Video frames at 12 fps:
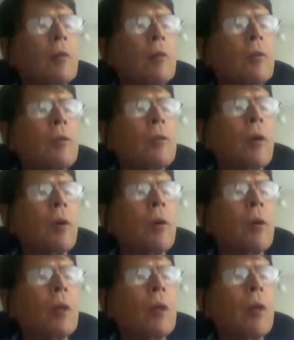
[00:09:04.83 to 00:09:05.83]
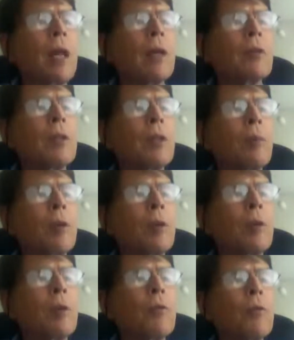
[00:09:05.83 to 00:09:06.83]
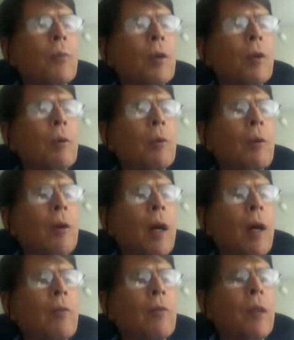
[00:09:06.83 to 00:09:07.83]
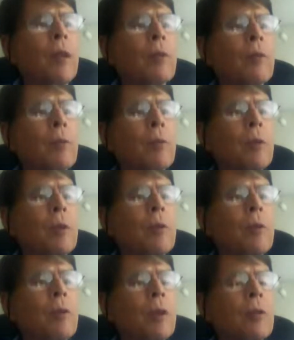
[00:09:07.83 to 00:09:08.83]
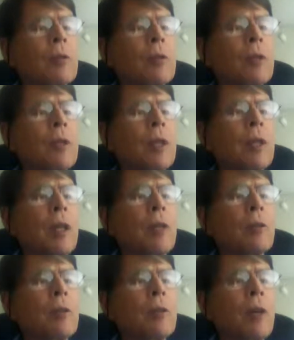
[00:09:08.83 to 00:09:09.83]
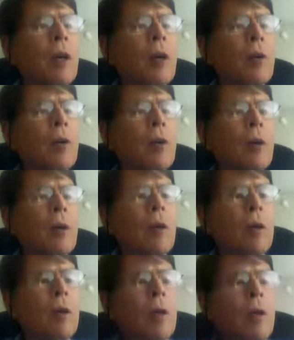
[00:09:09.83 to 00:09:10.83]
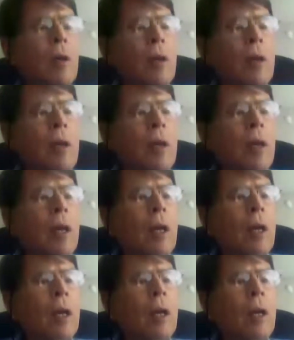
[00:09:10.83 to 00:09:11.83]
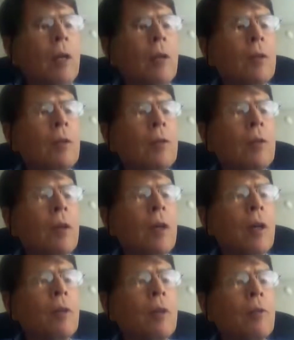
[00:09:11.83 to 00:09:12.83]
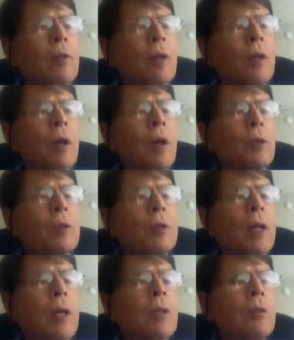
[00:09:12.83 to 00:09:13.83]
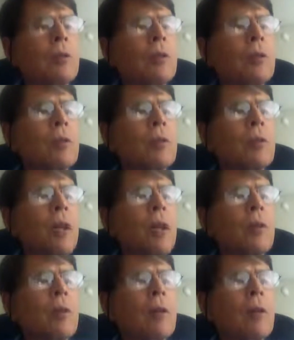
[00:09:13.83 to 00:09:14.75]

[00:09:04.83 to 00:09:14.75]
So asking whether you're familiar with IFS. So please just click yes or no. And I'll give you a couple seconds to do that.